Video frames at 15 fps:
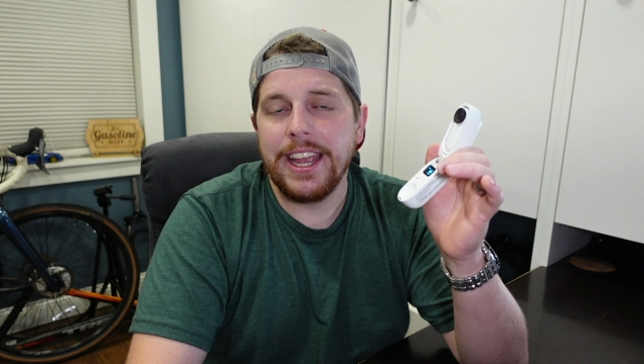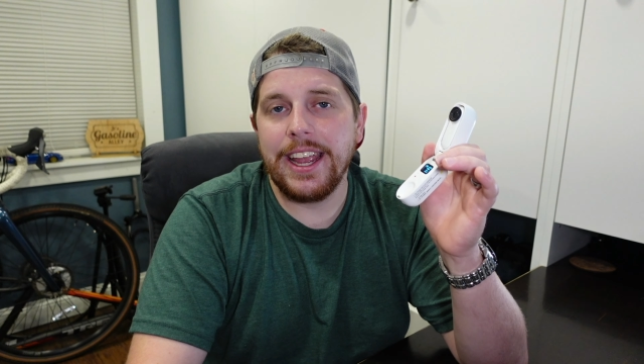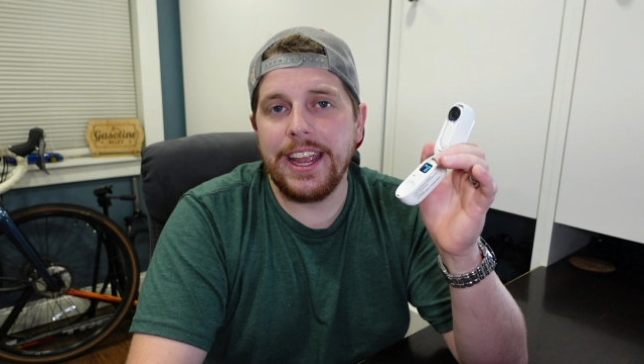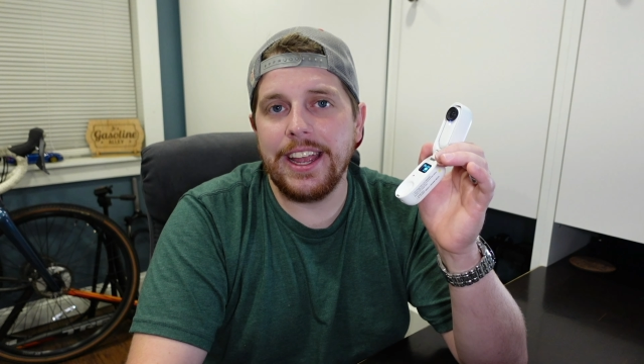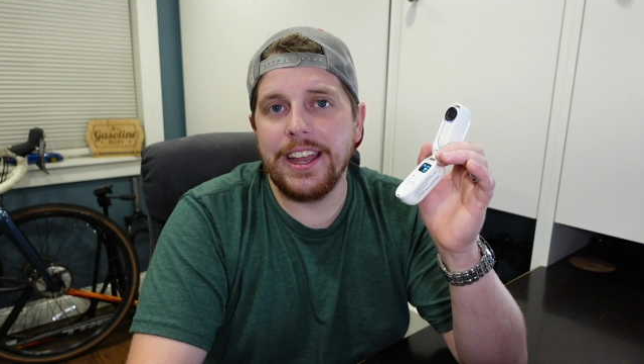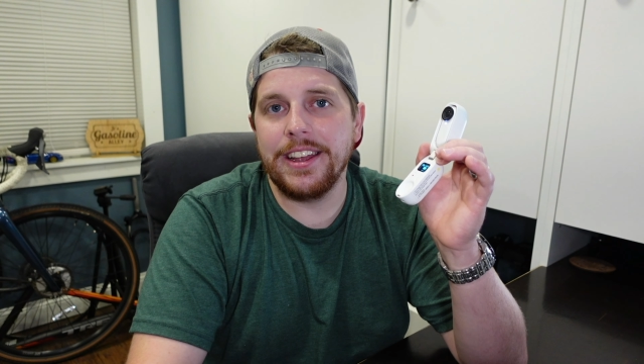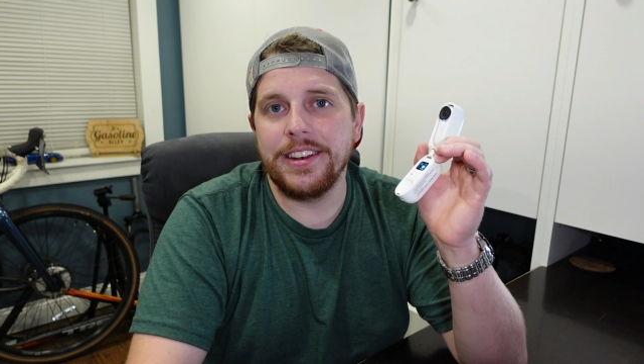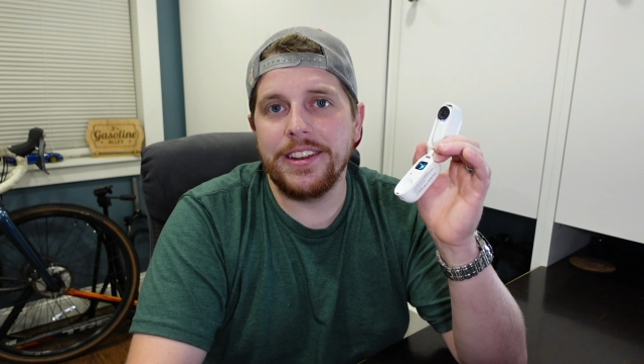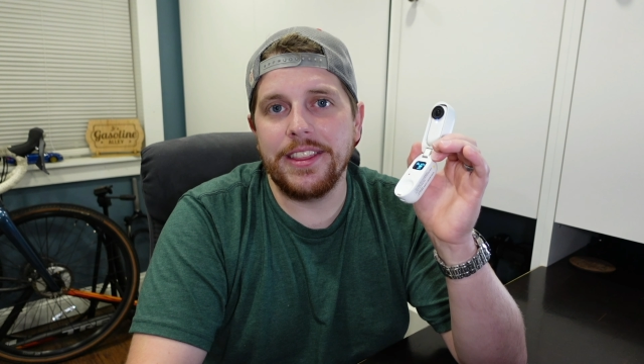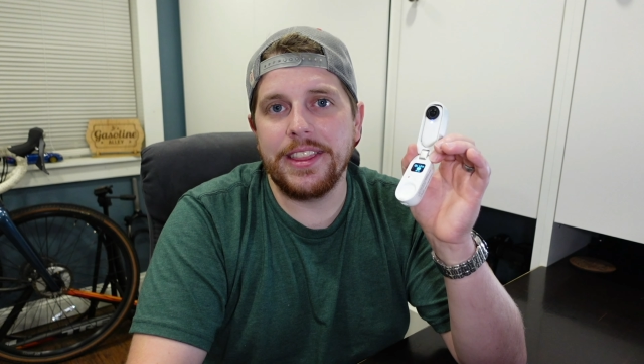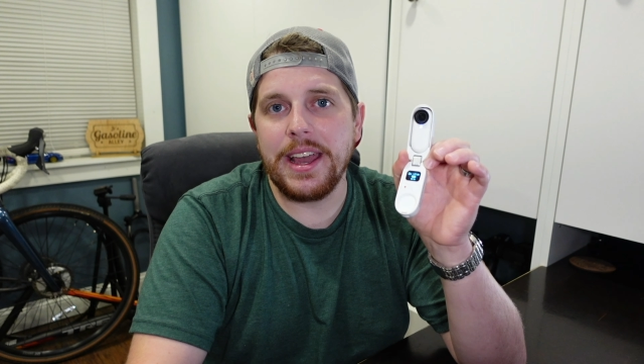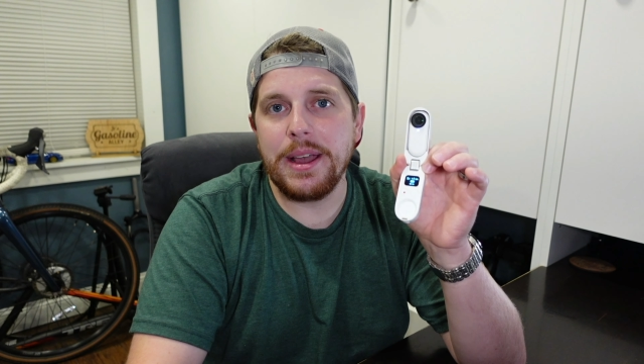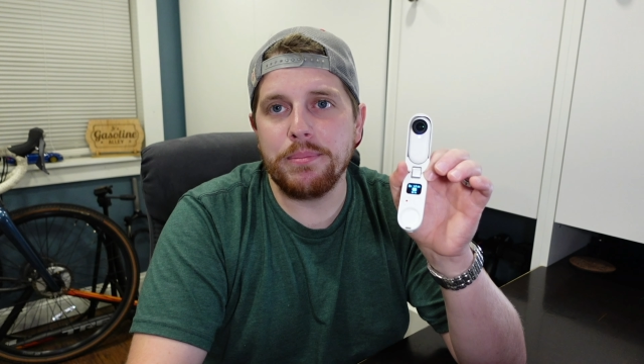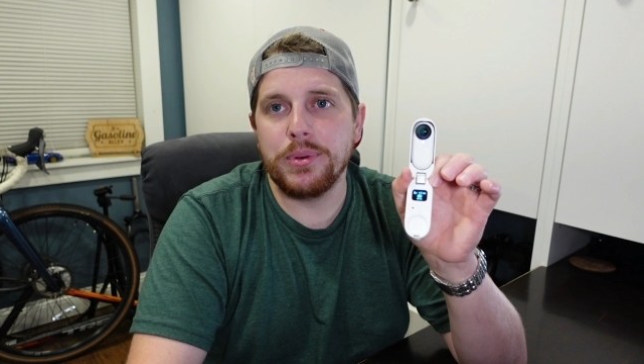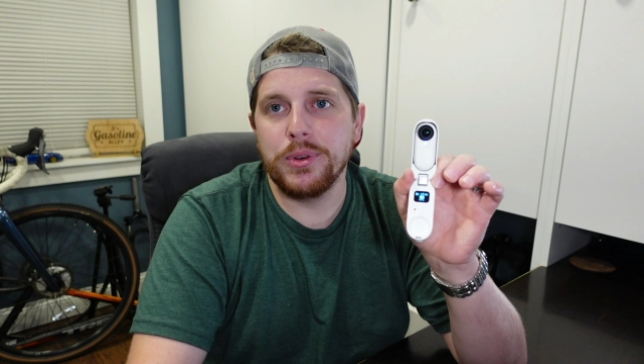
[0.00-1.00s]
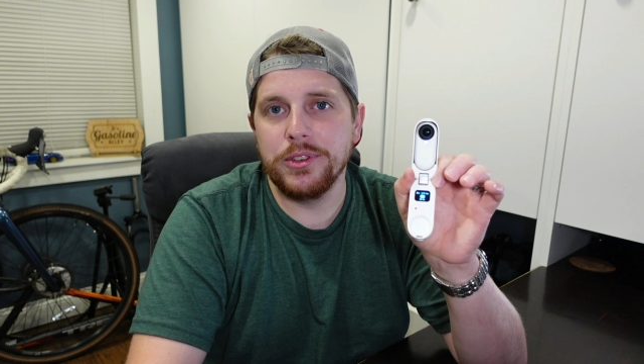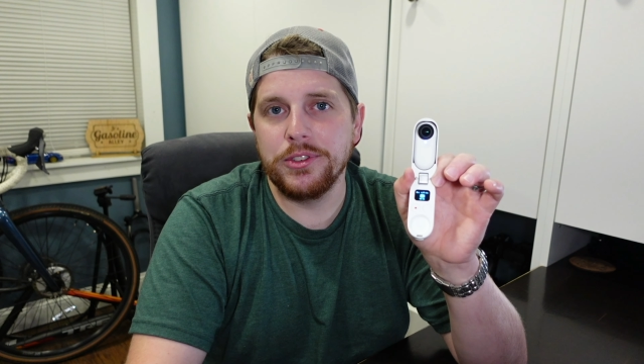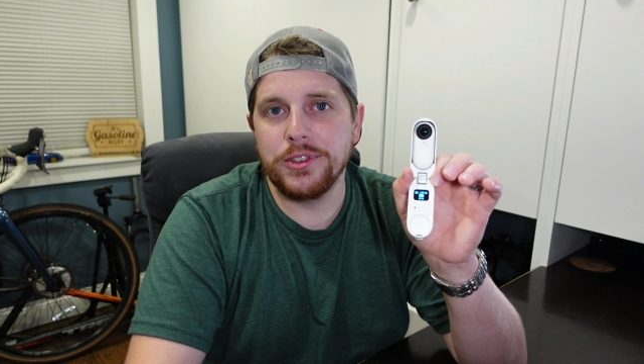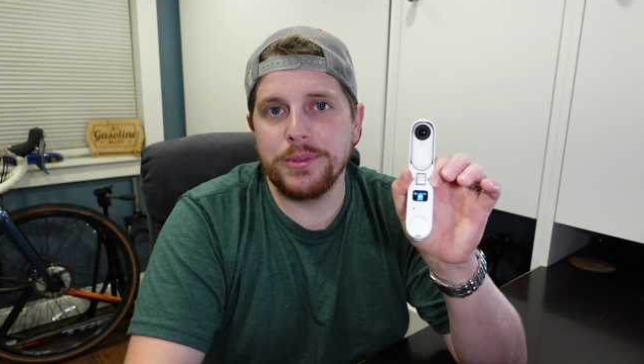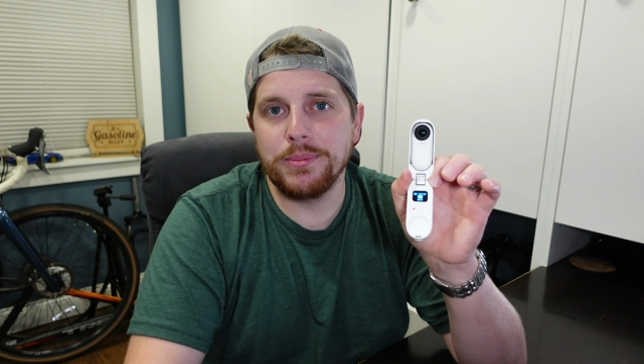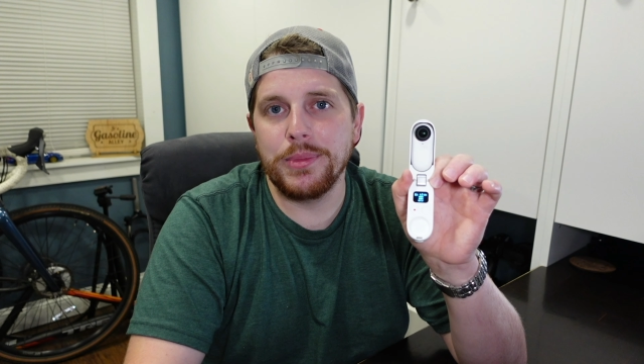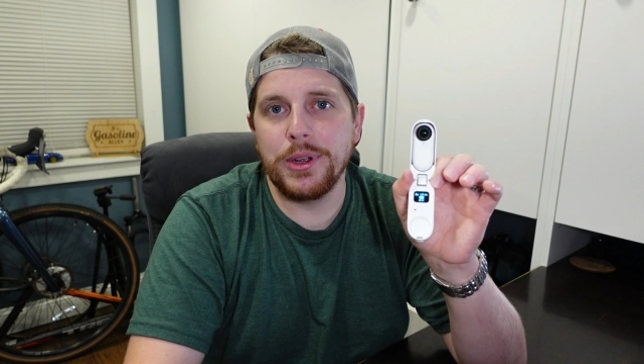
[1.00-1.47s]
And that
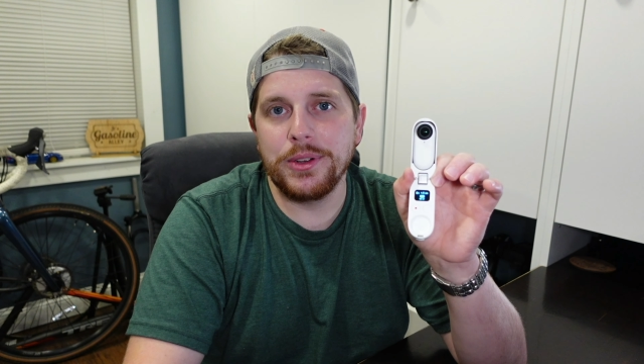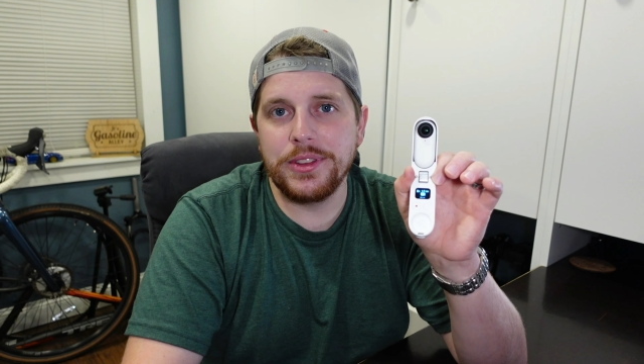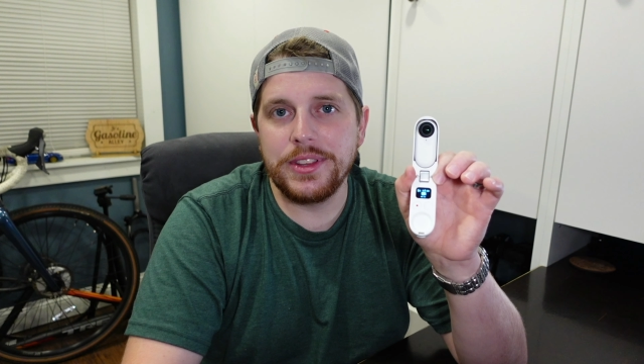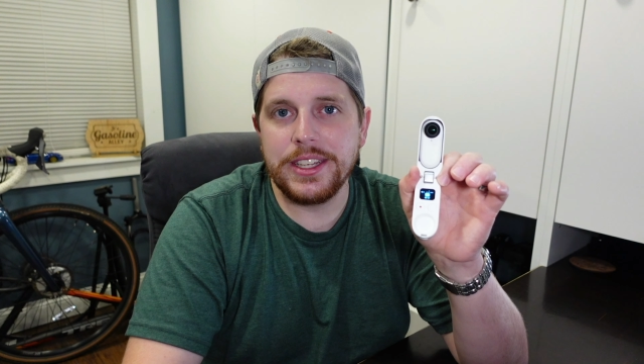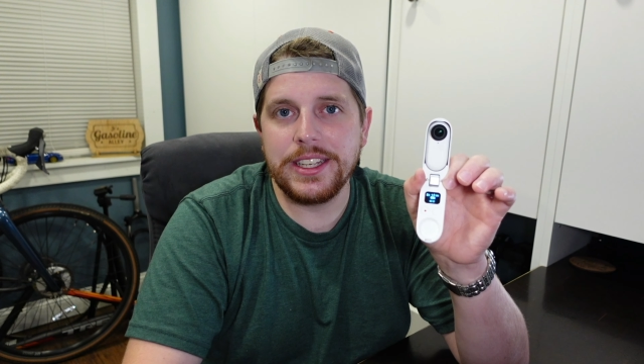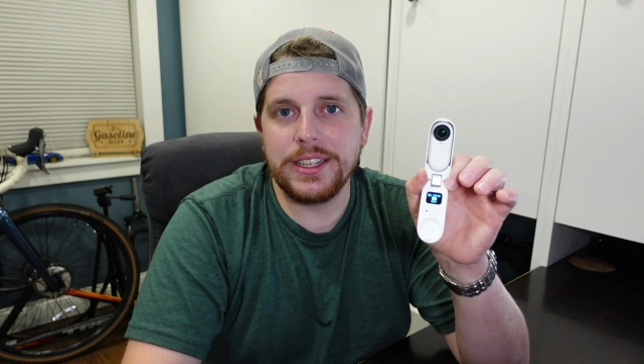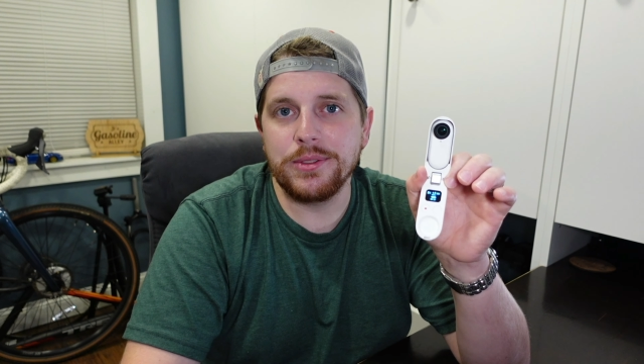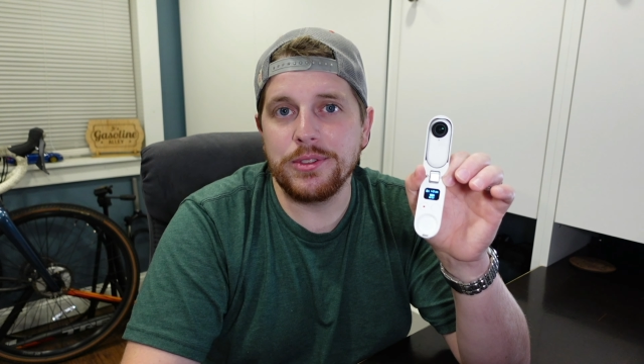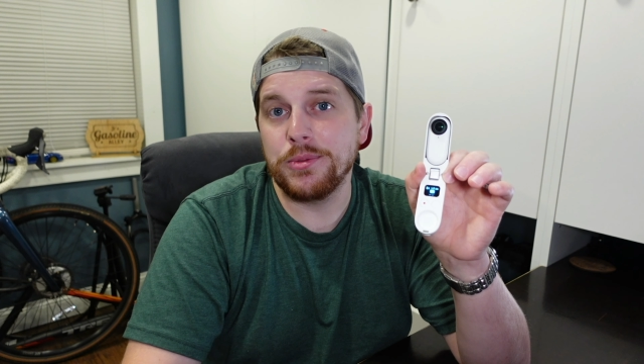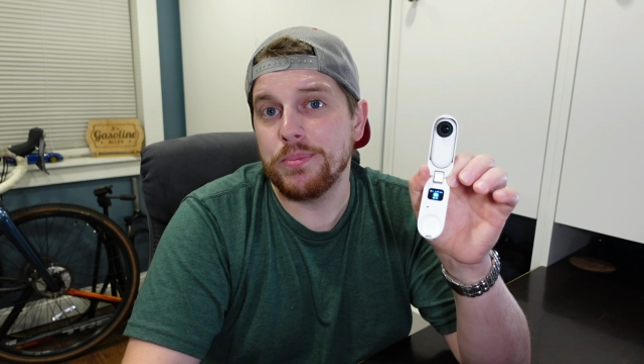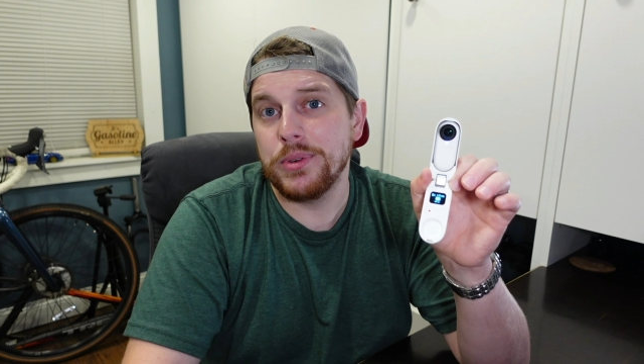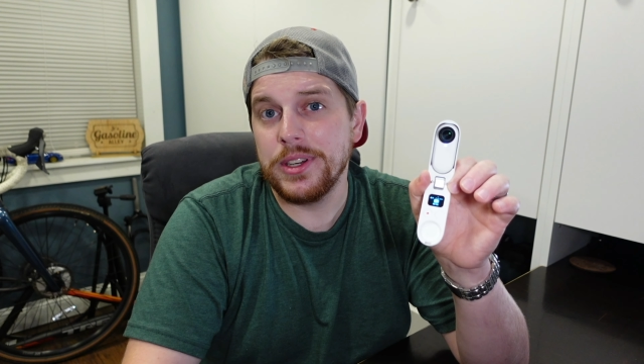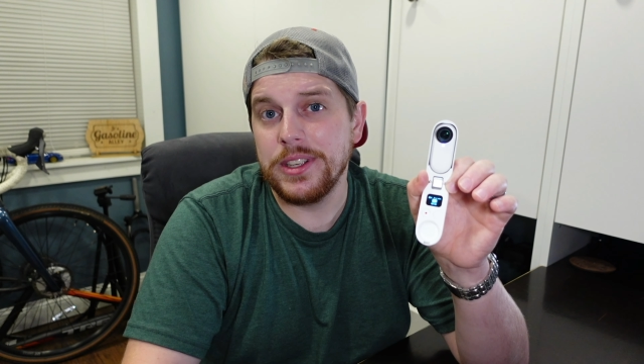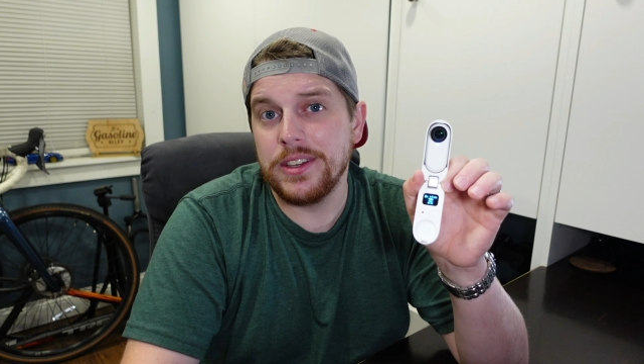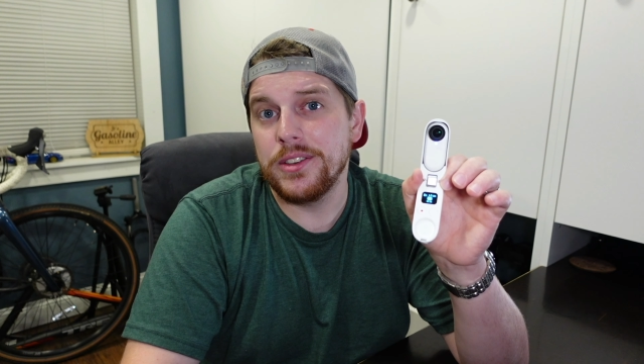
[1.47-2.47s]
portrait mode thing was pretty